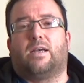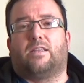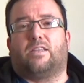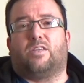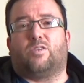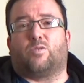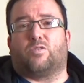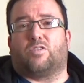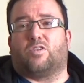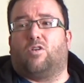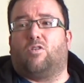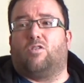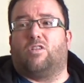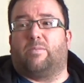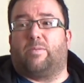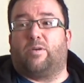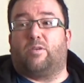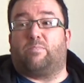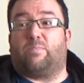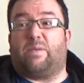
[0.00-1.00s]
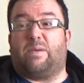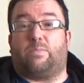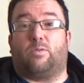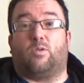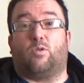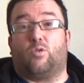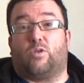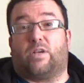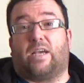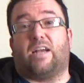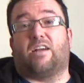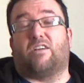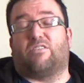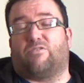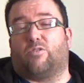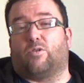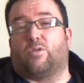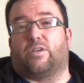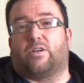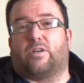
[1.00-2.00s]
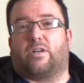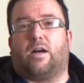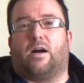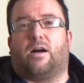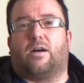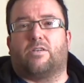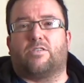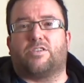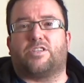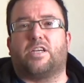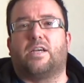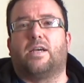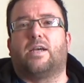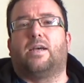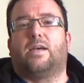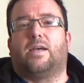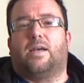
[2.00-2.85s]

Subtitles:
This was all about people who care for their cars.